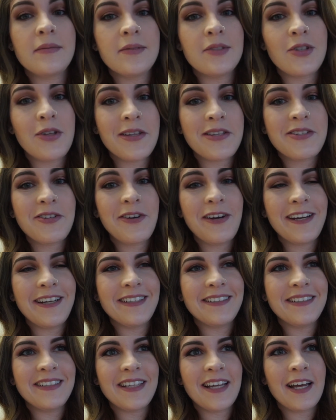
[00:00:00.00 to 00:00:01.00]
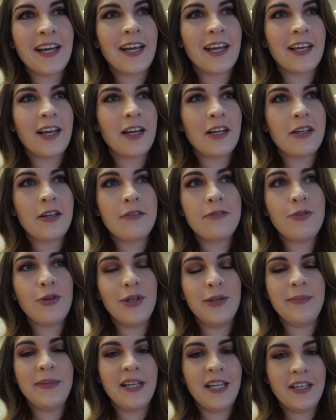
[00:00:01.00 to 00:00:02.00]
so that's great. I got enough food
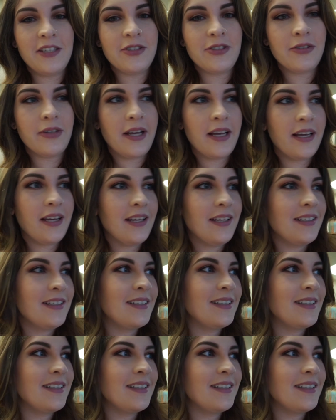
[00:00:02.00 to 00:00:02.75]
in me yesterday.